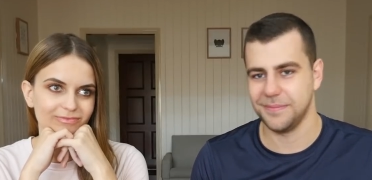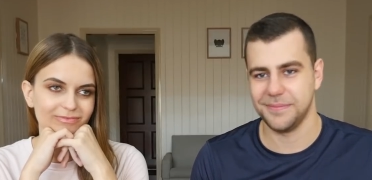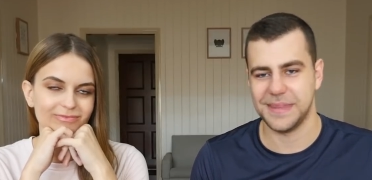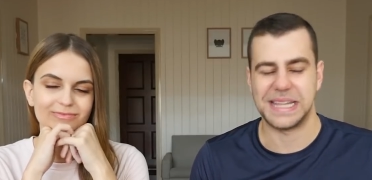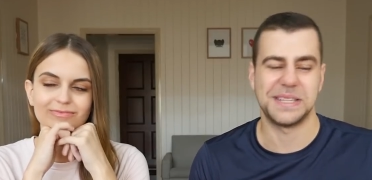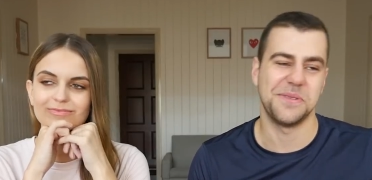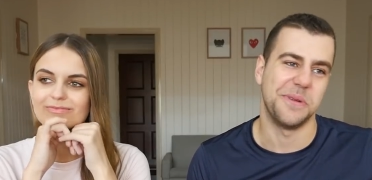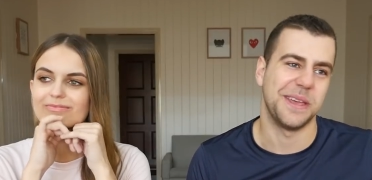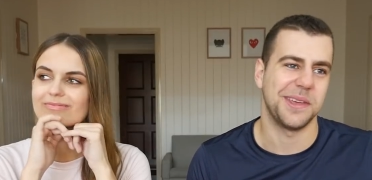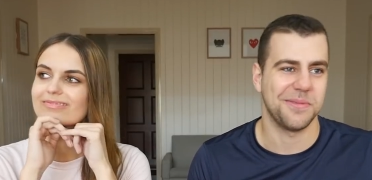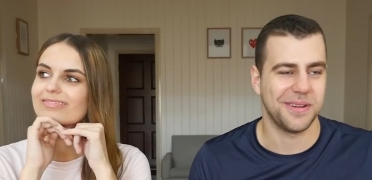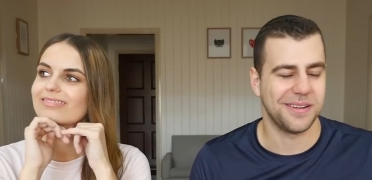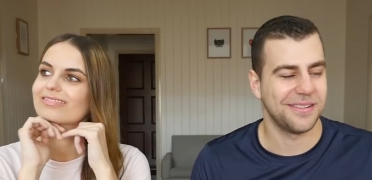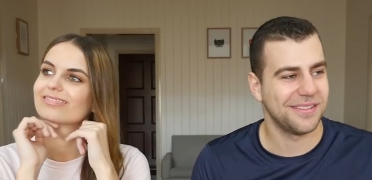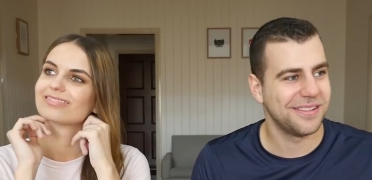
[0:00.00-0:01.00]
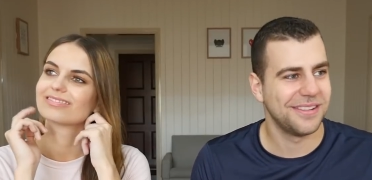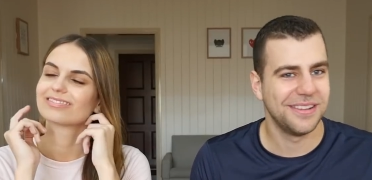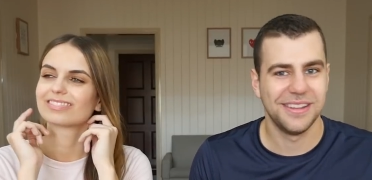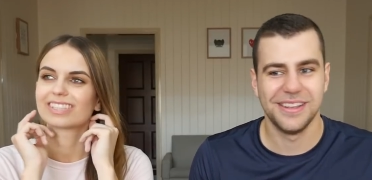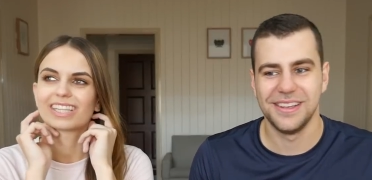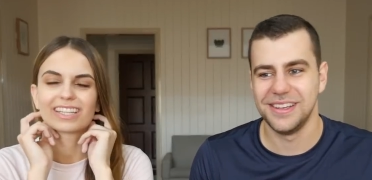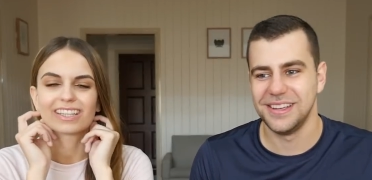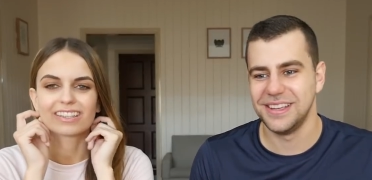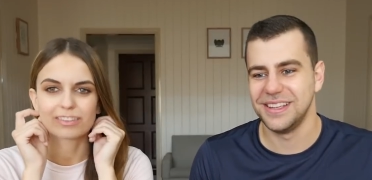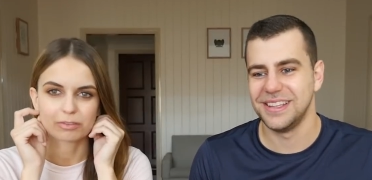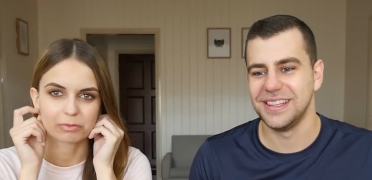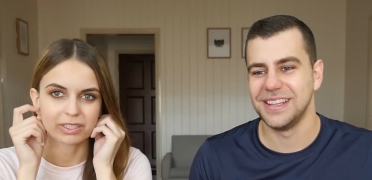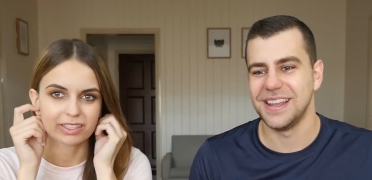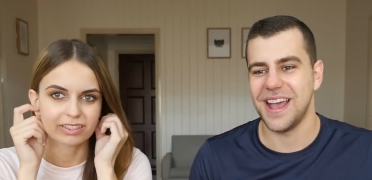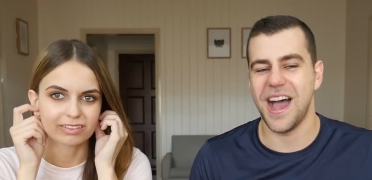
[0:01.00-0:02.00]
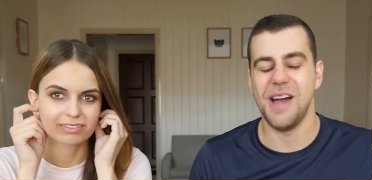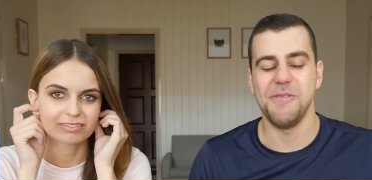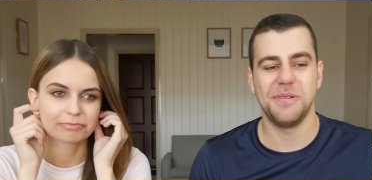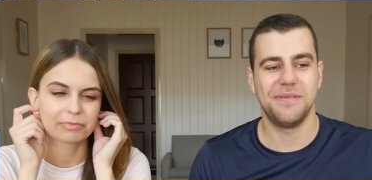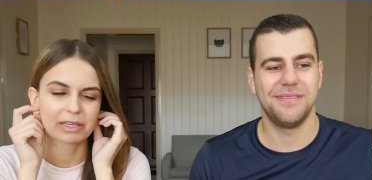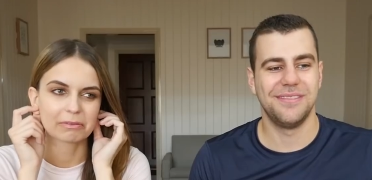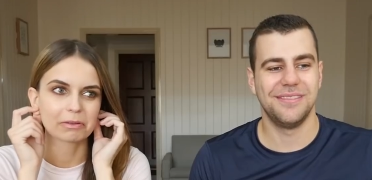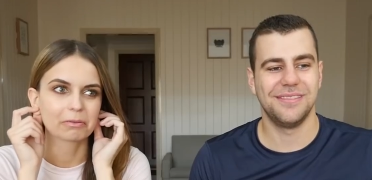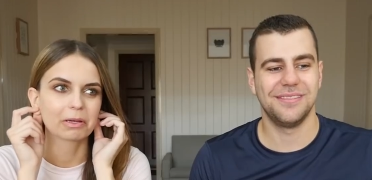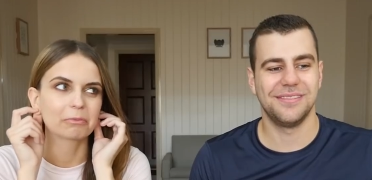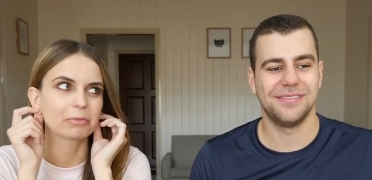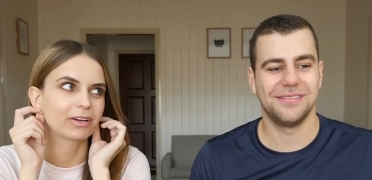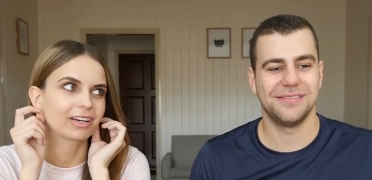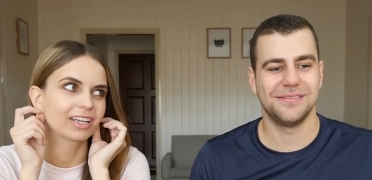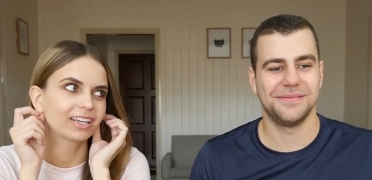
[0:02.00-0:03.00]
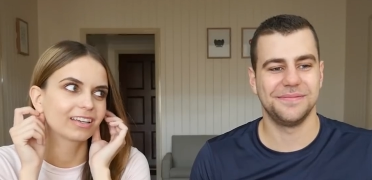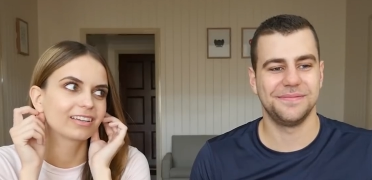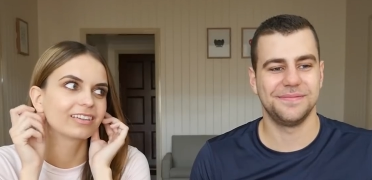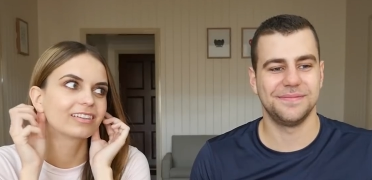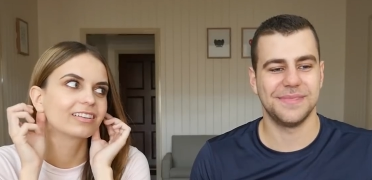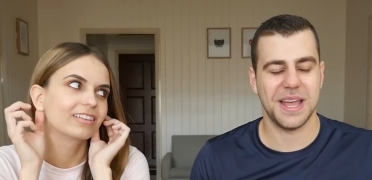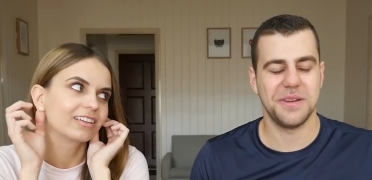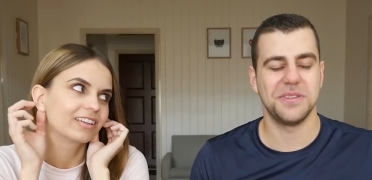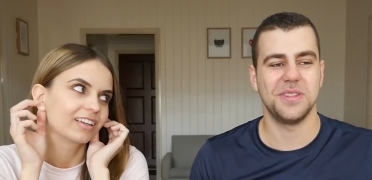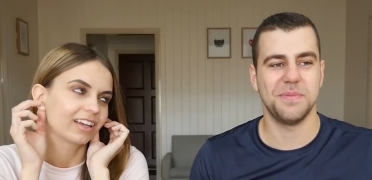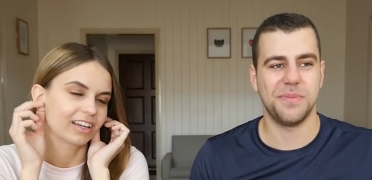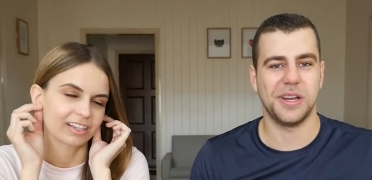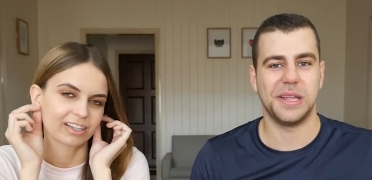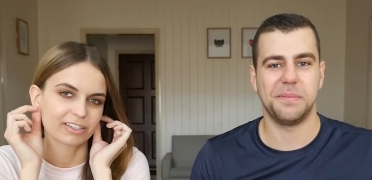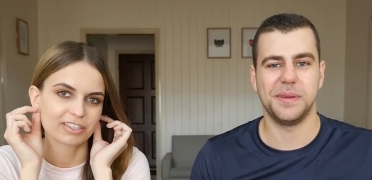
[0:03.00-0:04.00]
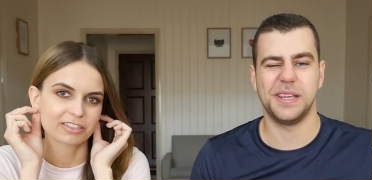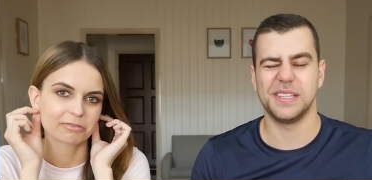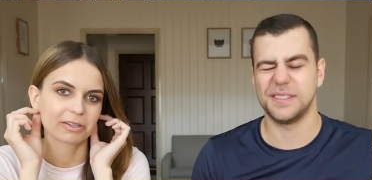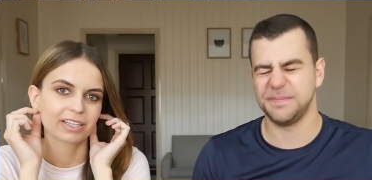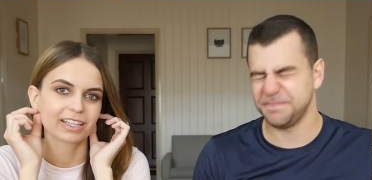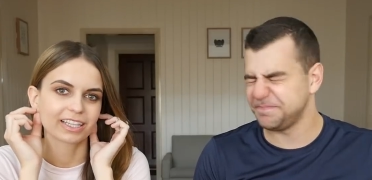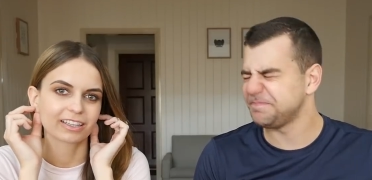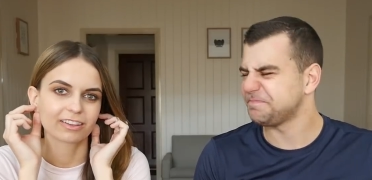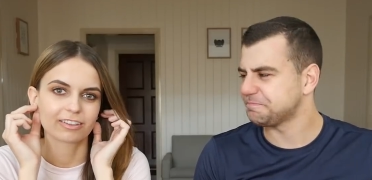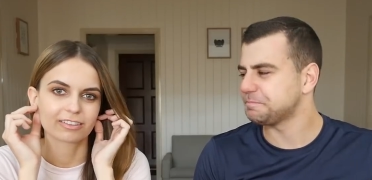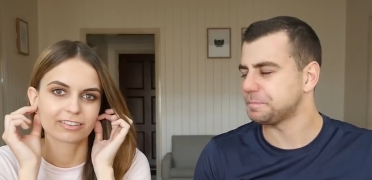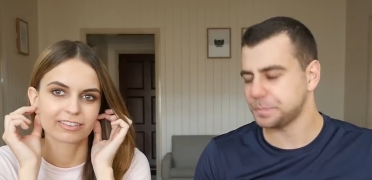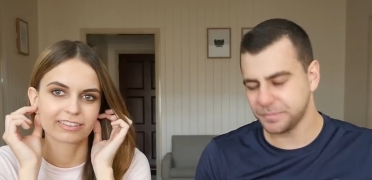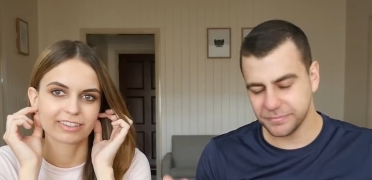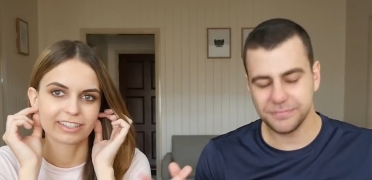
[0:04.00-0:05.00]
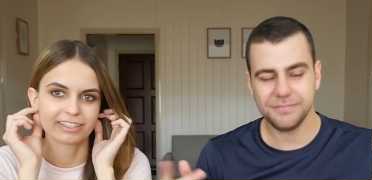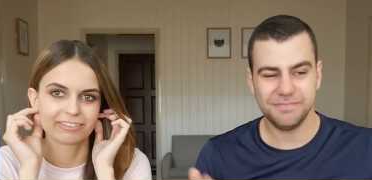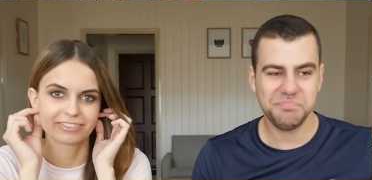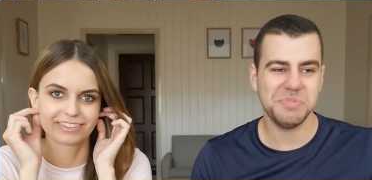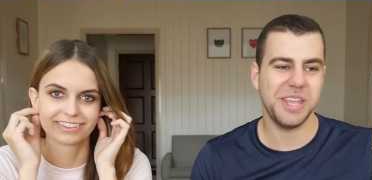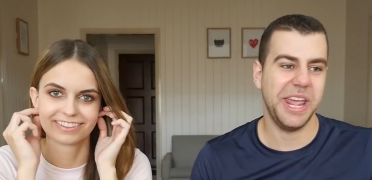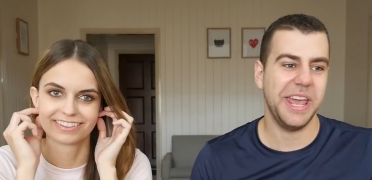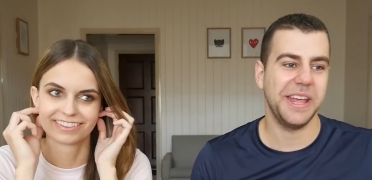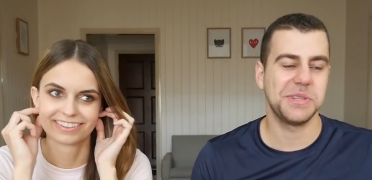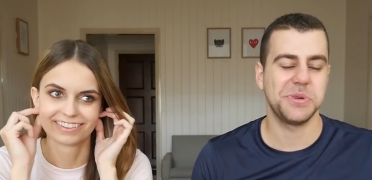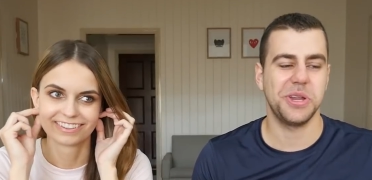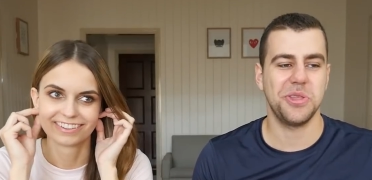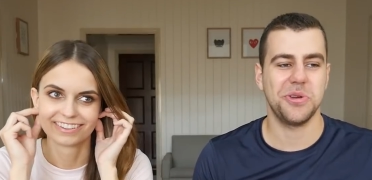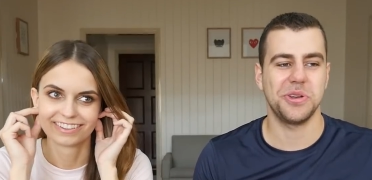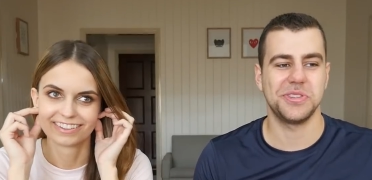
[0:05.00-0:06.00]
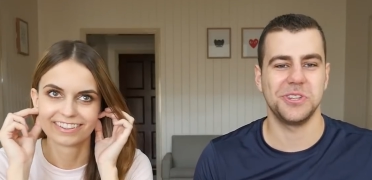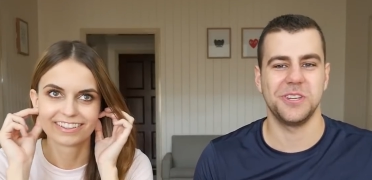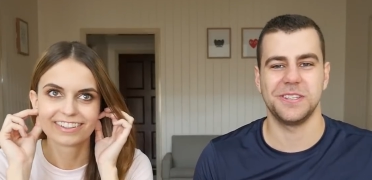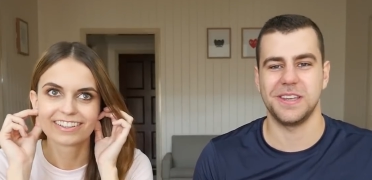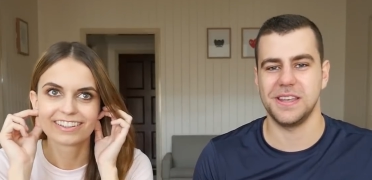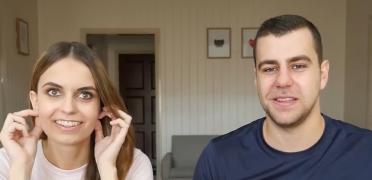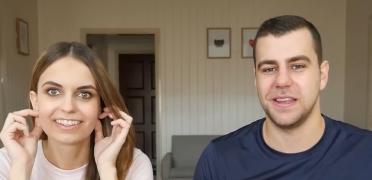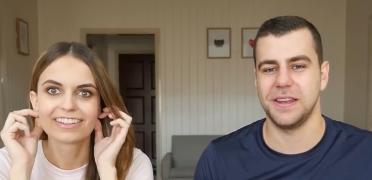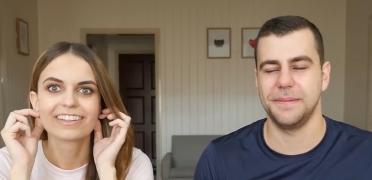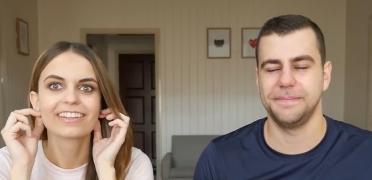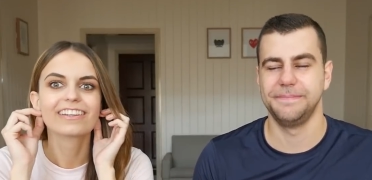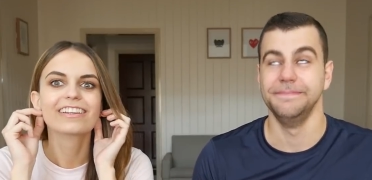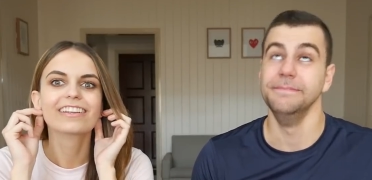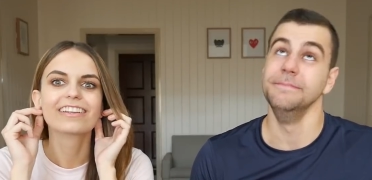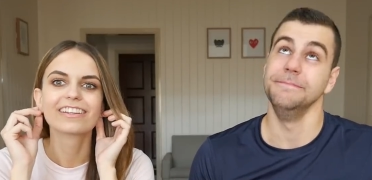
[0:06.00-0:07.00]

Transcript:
Speaker 1: That's a weird one.
Speaker 2: Yeah, that's weird.
Speaker 1: I would maybe my body. I would do the body. And I just wear like long sleeves. Yeah, that's what I thought as soon as I said it.